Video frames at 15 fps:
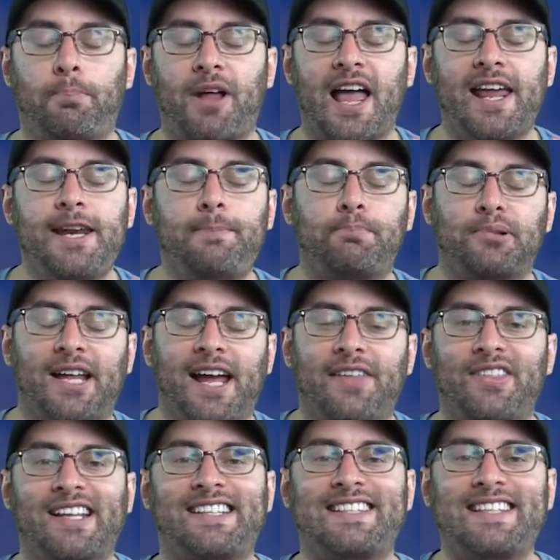any plan
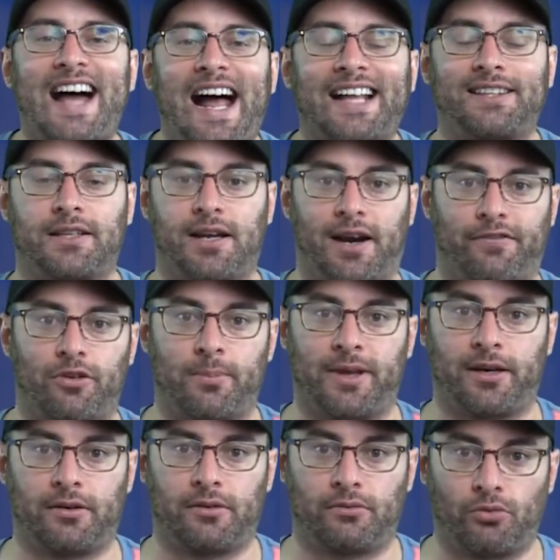that's not
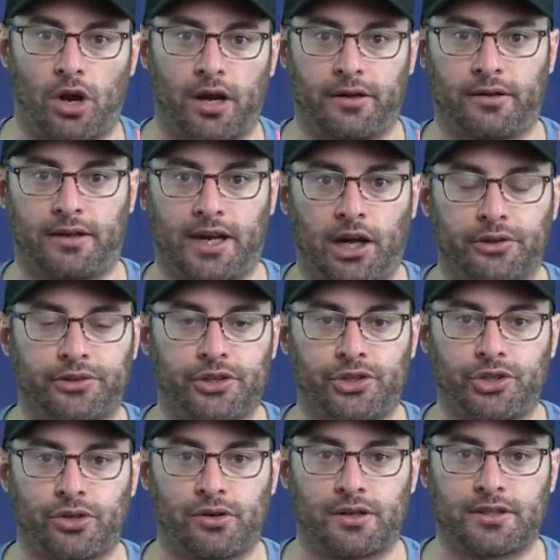government-run health
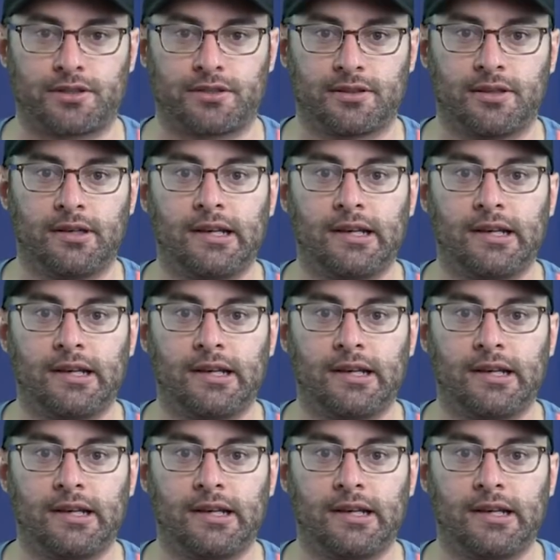insurance.